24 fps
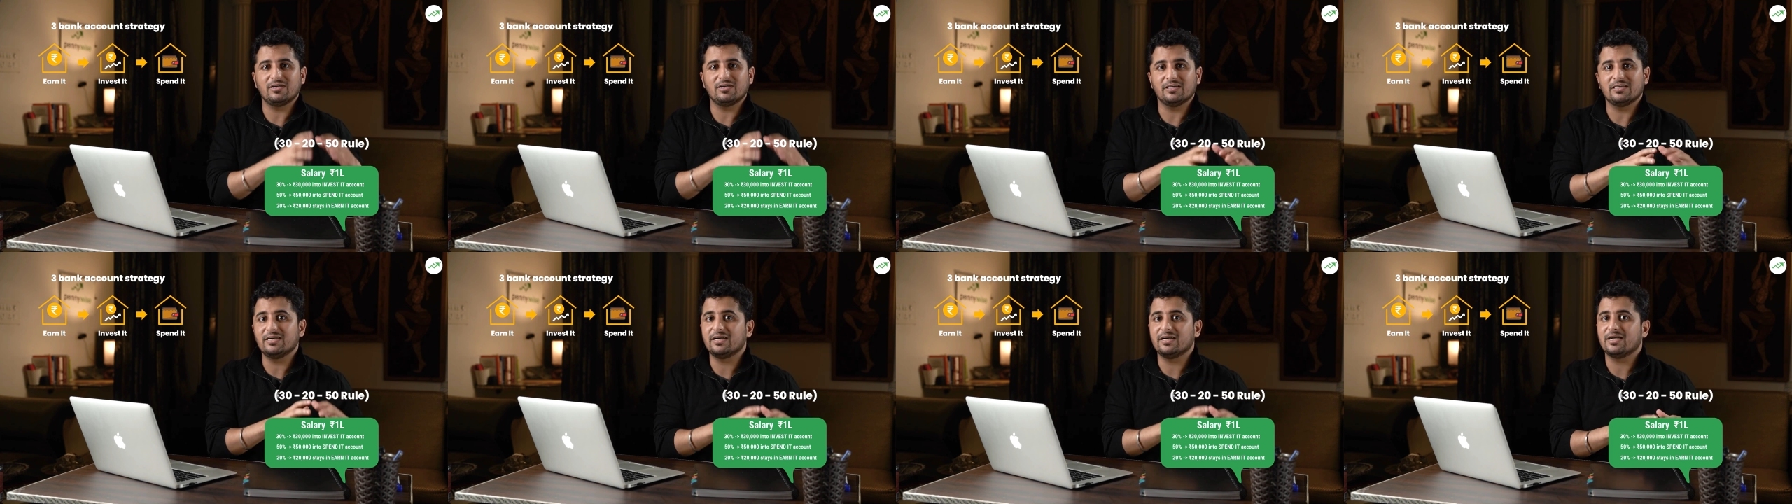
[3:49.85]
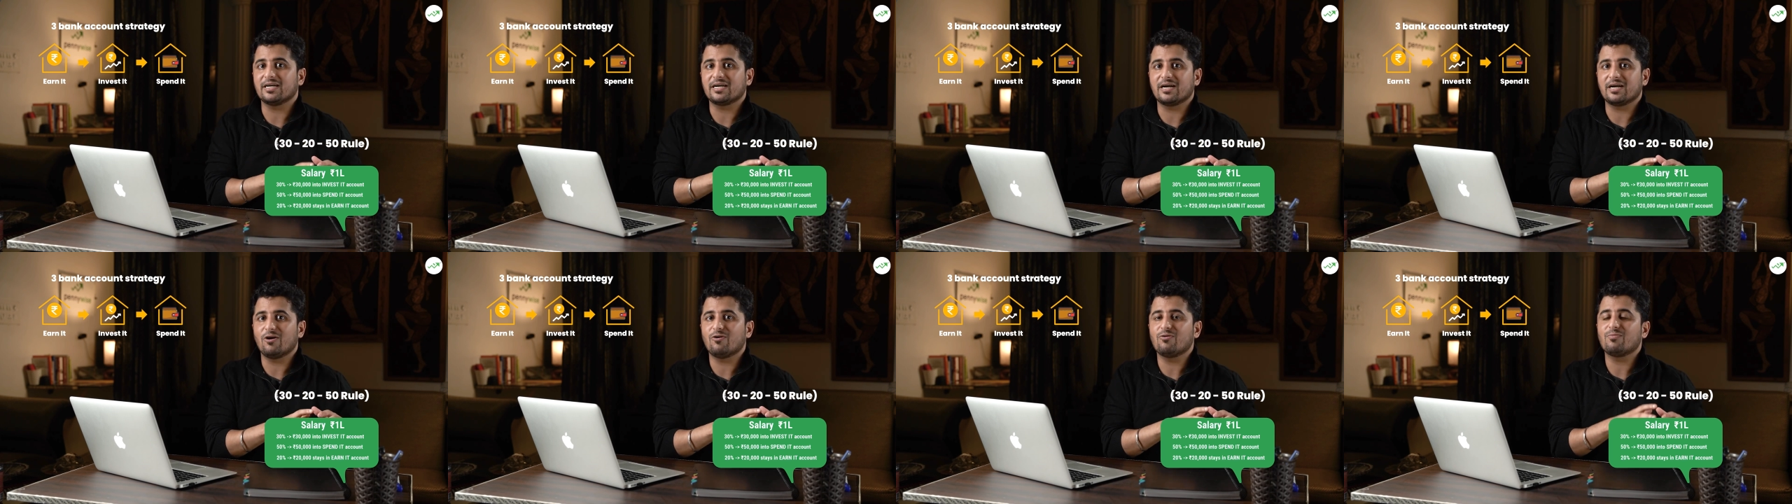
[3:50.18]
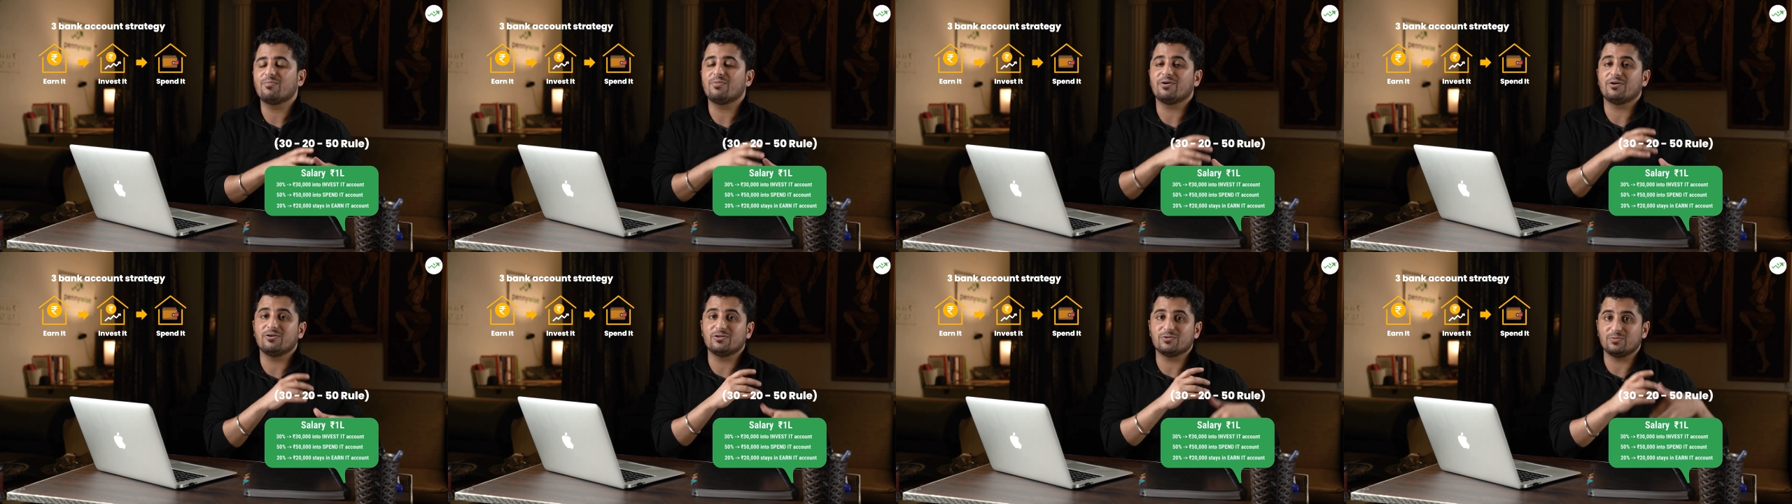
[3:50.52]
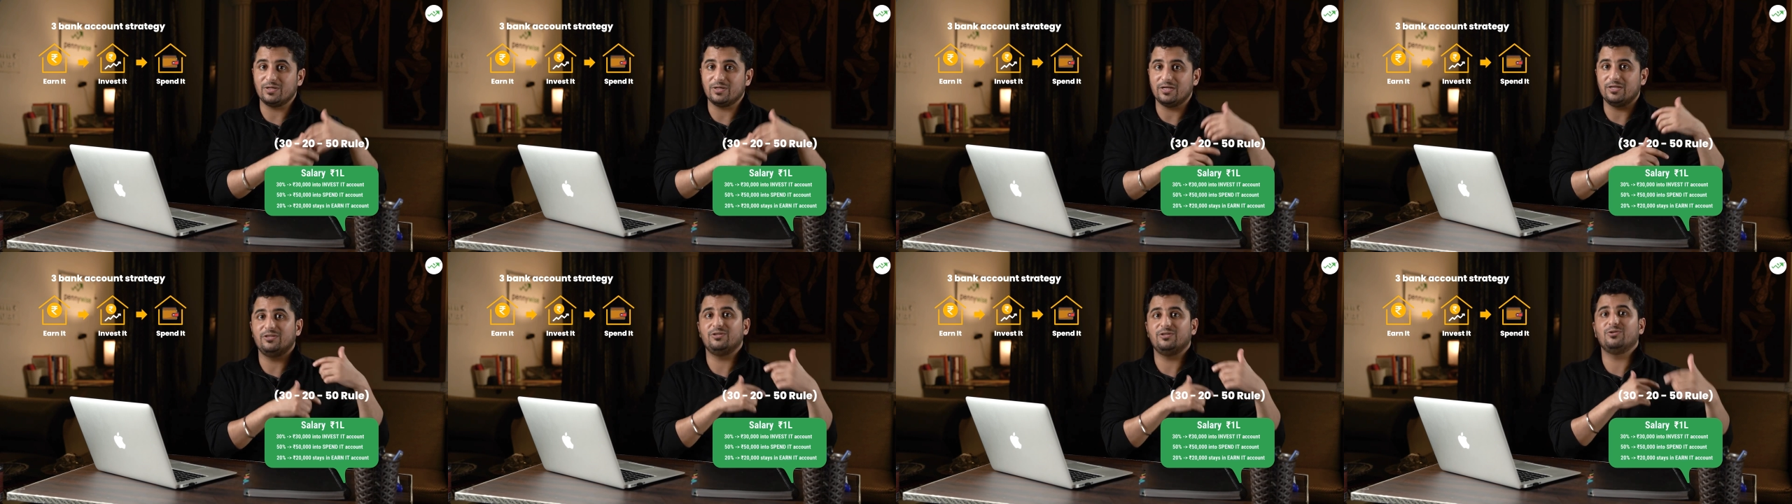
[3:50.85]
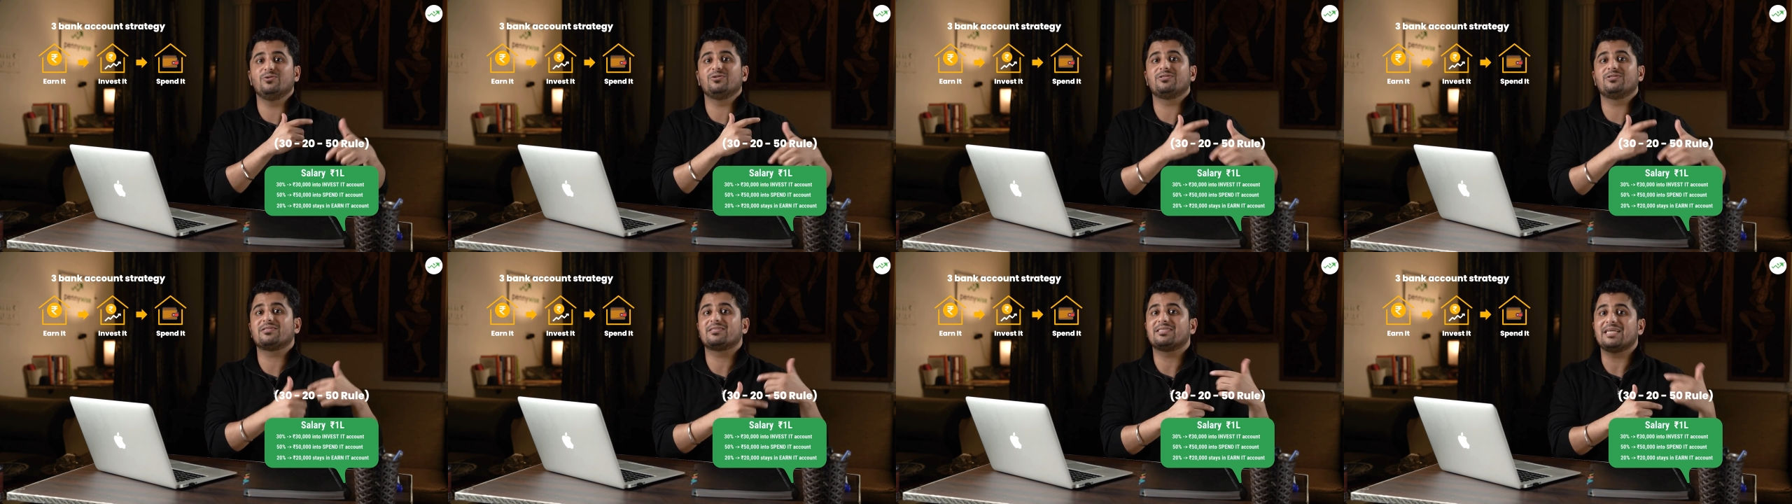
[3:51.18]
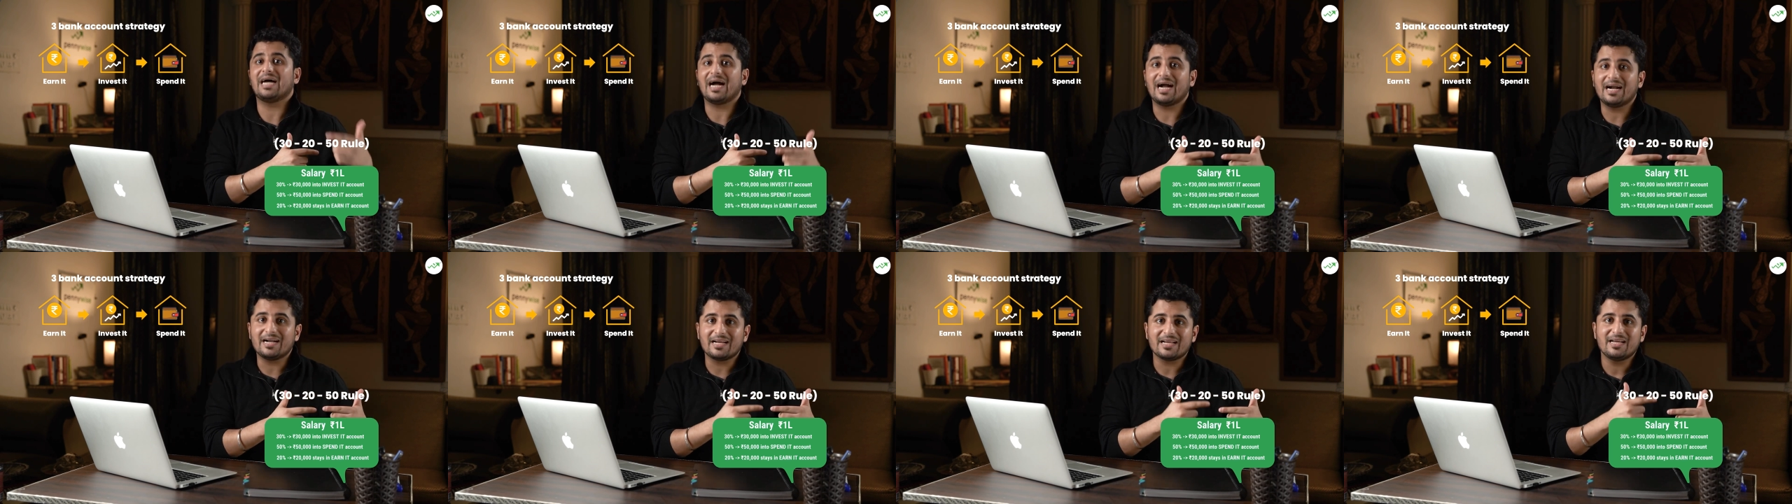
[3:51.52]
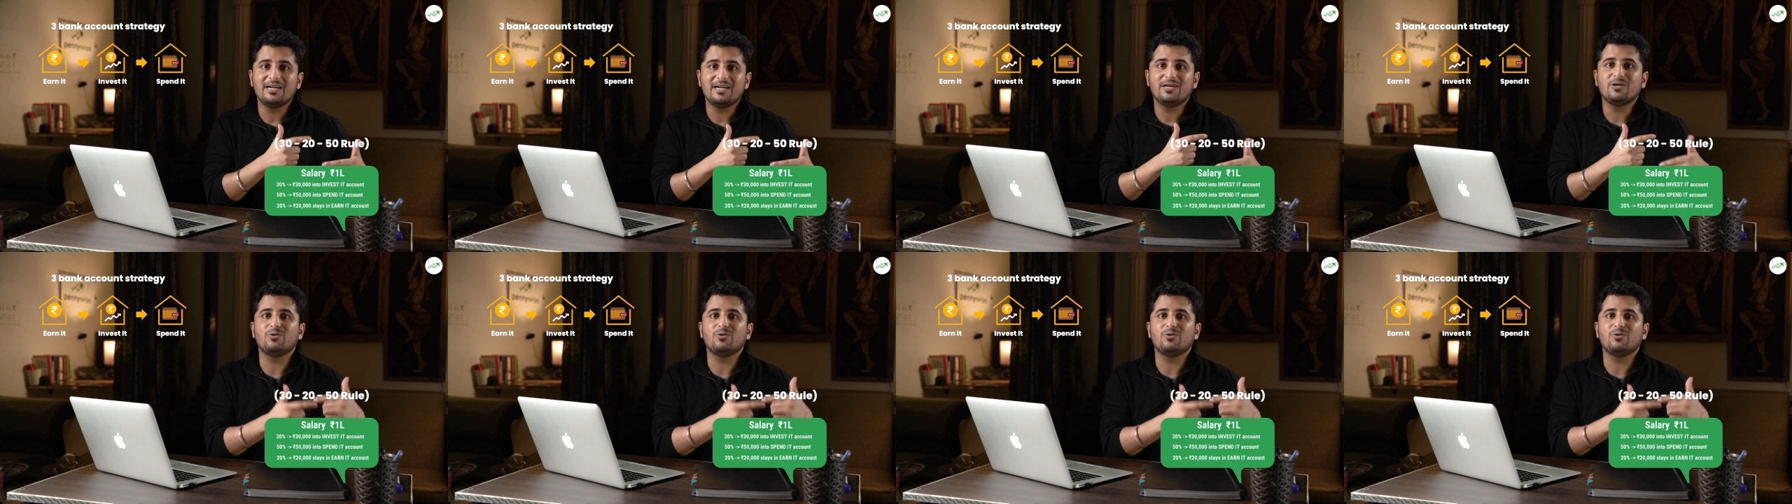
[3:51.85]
earn it account because we'll use that